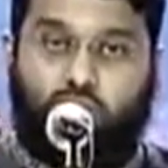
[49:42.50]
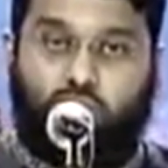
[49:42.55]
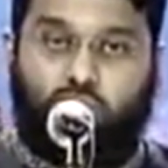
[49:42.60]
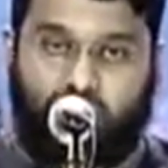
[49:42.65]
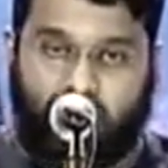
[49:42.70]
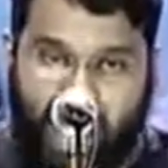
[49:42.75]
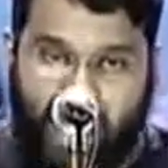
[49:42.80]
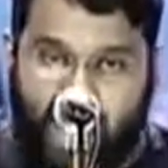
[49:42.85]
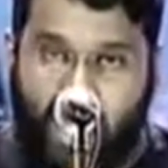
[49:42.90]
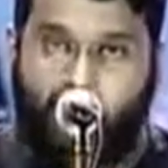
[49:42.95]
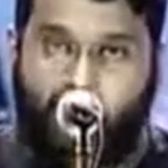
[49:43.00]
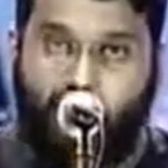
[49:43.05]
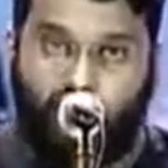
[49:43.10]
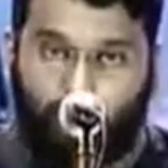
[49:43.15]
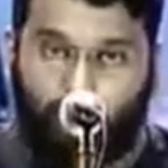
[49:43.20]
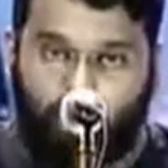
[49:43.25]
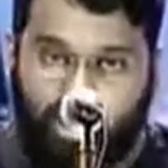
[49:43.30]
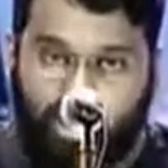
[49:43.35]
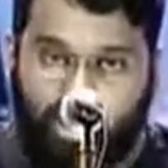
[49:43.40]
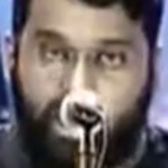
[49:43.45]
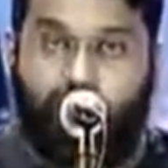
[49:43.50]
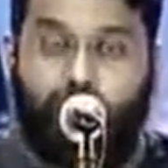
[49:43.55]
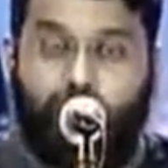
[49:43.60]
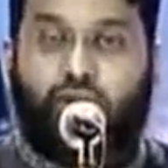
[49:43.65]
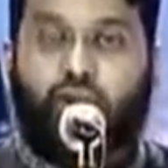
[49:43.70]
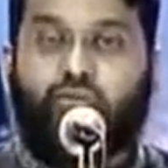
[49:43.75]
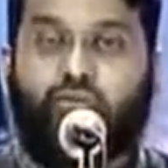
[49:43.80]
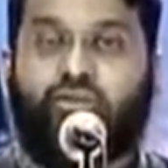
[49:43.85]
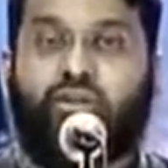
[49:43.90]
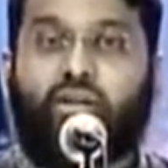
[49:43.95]
The actual
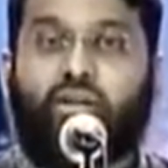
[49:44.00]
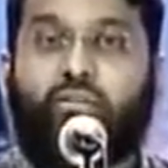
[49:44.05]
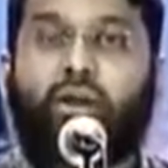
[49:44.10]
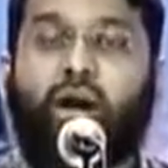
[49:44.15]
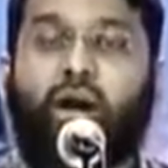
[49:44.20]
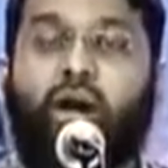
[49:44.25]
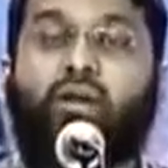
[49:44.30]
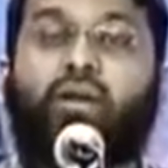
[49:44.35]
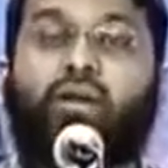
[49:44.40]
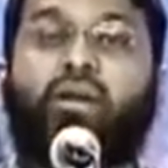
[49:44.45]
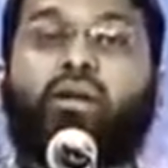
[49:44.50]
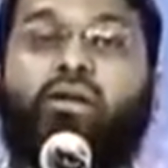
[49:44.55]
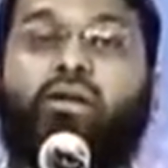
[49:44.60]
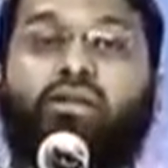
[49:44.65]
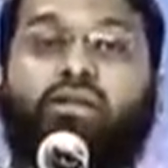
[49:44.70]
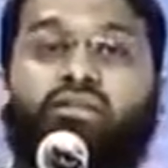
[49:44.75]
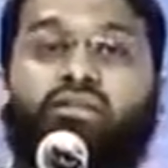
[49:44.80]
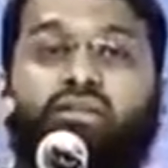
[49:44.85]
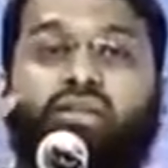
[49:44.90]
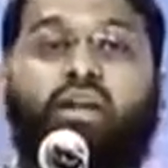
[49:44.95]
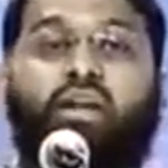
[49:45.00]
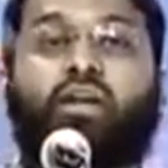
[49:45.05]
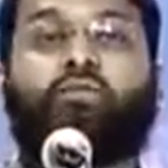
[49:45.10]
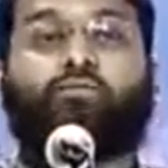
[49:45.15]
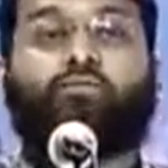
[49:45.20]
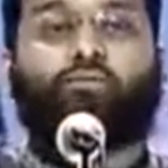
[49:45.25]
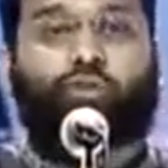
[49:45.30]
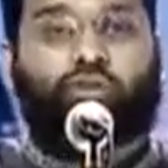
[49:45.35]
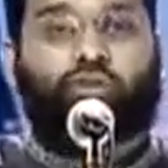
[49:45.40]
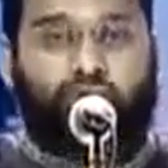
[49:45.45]
level of Iman is
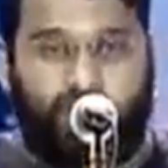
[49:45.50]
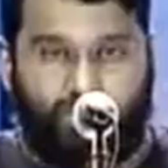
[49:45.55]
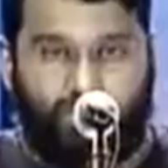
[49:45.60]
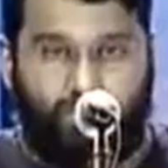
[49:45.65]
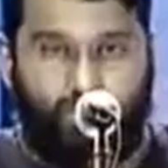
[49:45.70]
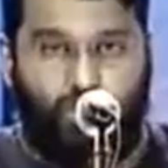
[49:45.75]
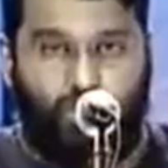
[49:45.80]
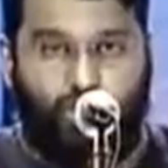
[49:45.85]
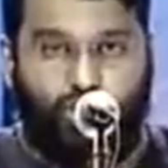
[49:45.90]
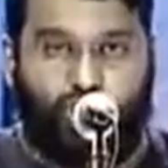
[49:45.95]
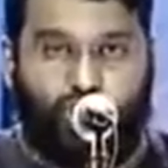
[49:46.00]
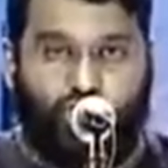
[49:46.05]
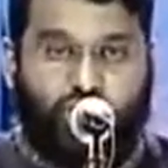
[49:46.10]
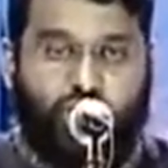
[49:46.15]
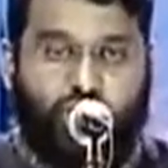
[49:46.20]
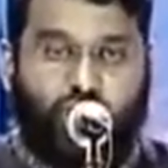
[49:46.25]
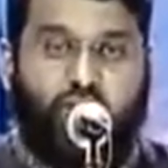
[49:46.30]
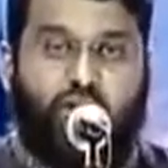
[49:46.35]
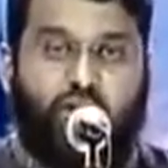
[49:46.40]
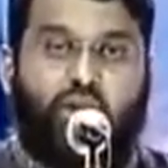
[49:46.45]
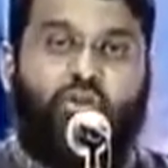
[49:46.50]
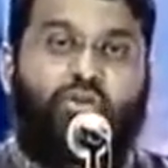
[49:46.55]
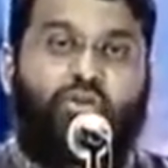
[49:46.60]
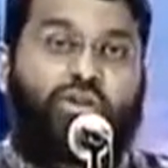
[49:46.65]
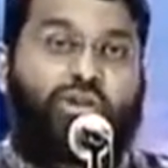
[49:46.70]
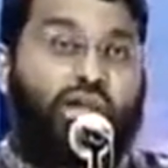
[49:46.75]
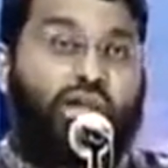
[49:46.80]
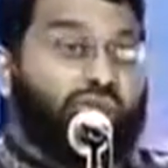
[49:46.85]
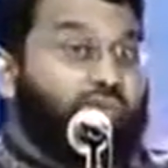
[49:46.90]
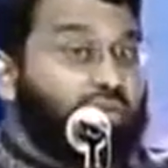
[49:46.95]
inversely proportional to the
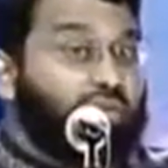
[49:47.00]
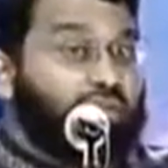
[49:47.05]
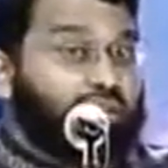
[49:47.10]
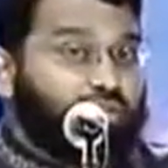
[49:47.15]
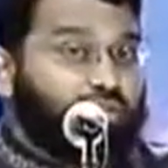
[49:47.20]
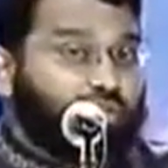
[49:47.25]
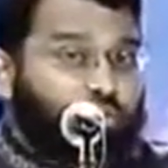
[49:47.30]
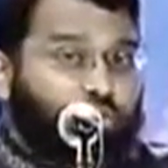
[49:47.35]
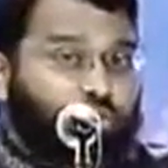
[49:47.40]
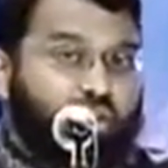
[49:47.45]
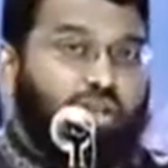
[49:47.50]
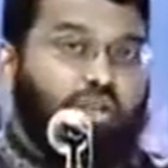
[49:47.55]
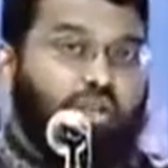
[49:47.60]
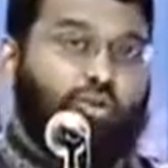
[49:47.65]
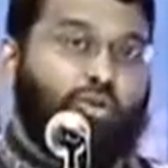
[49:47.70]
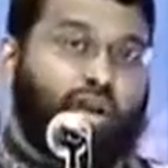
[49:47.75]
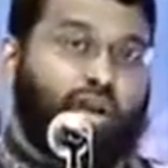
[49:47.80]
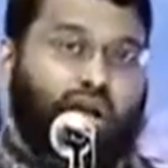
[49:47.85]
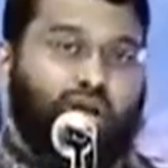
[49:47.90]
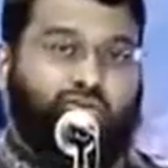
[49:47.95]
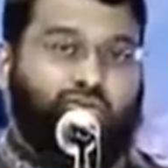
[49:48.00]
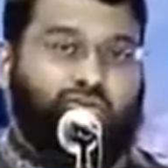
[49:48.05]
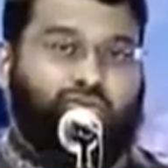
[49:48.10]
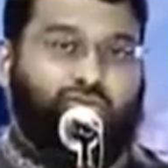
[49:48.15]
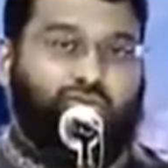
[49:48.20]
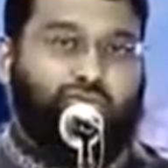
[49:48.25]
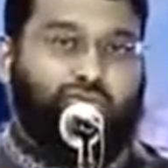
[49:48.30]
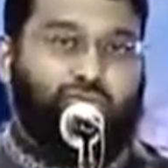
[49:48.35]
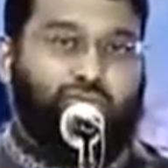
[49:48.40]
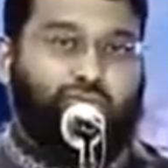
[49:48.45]
level that you think you have.
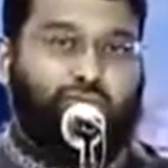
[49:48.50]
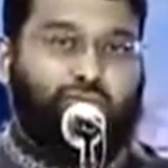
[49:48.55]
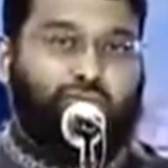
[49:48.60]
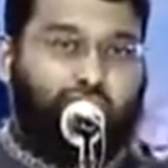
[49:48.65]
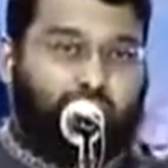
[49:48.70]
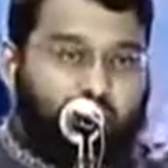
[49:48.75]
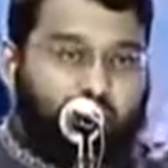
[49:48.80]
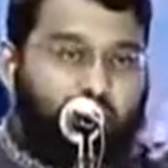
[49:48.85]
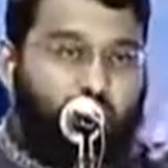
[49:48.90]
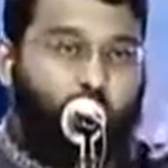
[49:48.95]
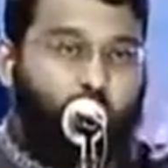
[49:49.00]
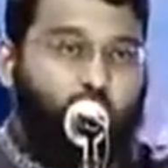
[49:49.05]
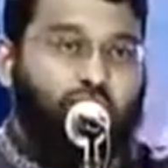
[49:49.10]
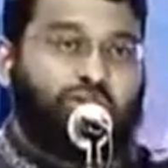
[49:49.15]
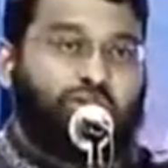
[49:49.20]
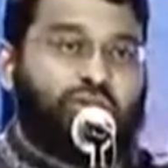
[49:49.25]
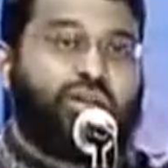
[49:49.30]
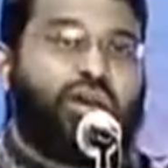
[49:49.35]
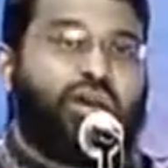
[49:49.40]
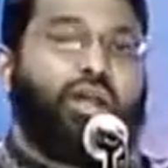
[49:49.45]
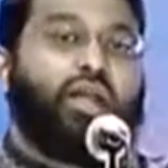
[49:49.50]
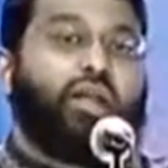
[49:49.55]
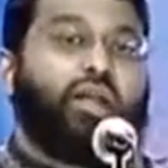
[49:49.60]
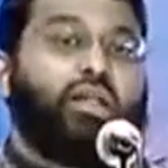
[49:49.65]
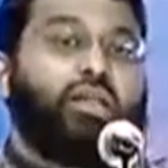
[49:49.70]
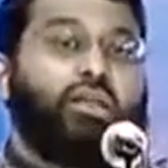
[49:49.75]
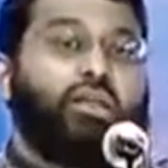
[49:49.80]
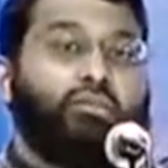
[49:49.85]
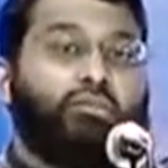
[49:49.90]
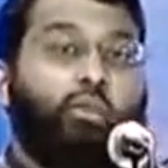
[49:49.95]
In other words,
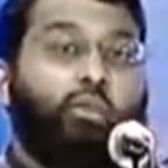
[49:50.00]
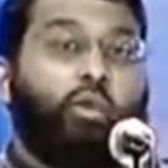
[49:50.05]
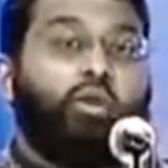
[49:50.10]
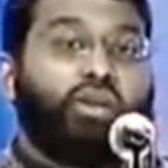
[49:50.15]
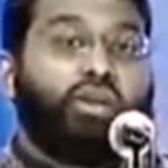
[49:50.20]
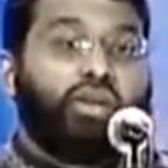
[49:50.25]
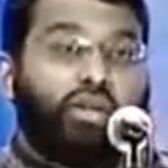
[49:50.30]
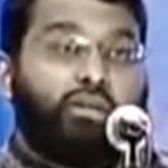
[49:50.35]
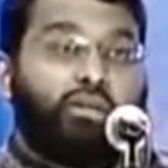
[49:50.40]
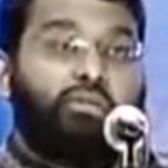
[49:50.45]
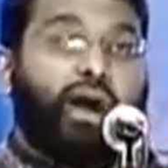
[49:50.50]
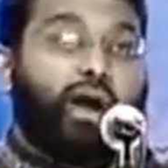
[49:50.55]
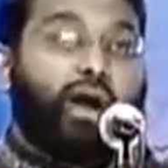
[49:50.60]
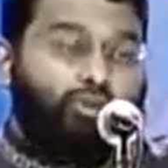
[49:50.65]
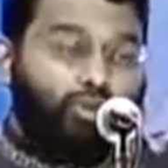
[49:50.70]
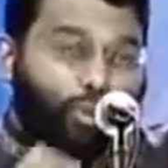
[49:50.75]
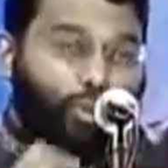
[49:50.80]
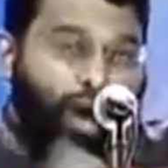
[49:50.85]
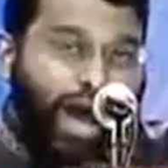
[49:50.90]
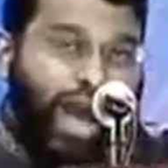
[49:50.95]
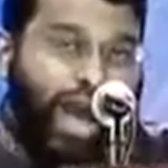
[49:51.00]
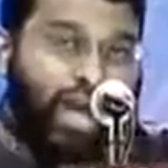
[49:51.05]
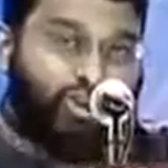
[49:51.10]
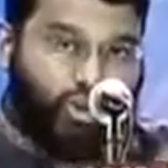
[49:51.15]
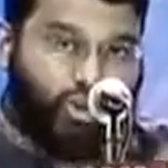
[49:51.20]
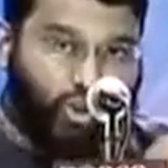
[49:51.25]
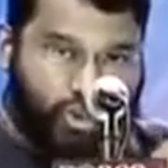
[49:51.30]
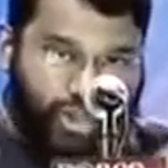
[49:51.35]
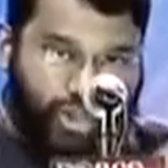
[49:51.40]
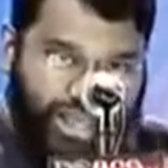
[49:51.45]
the more Iman you
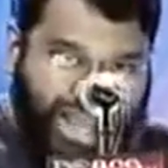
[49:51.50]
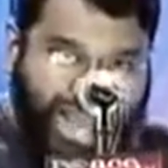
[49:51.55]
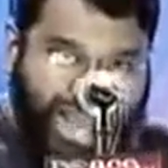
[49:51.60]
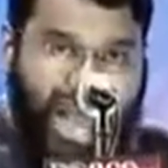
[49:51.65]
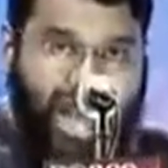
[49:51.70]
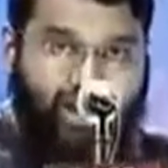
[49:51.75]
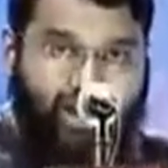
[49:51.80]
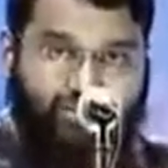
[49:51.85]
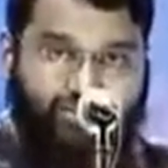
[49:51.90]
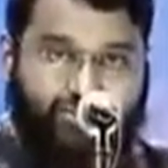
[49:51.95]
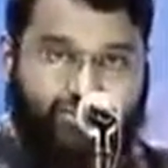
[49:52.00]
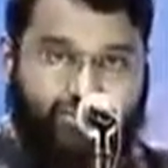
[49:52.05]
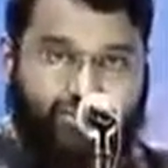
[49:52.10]
actually have,